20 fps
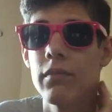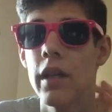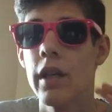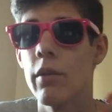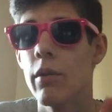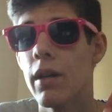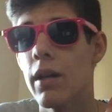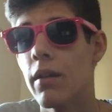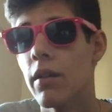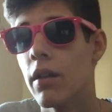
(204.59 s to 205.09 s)

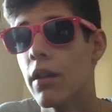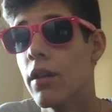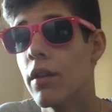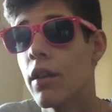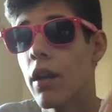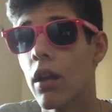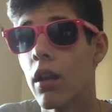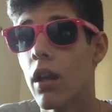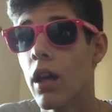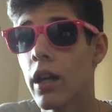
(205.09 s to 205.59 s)
Anyway,
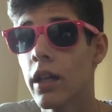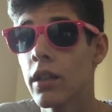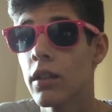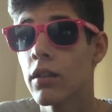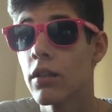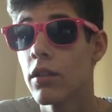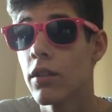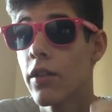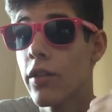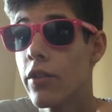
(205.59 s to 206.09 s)

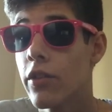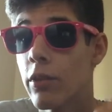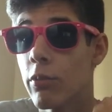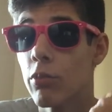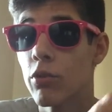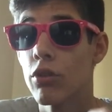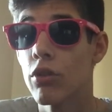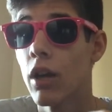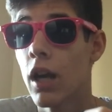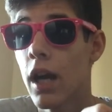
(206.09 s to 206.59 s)
like,
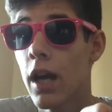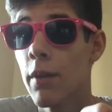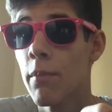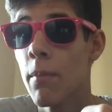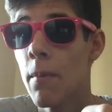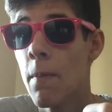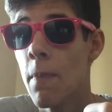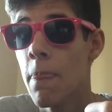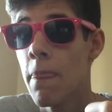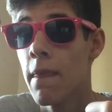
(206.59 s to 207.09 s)
subscribe,